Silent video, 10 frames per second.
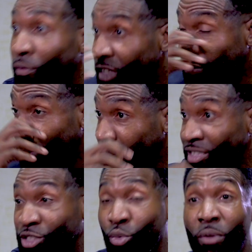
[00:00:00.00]
of this person
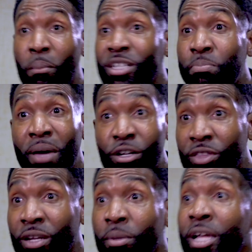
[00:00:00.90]
is doing much better
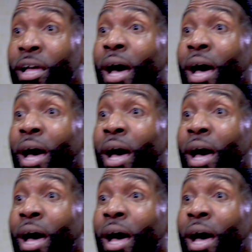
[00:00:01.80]
than them,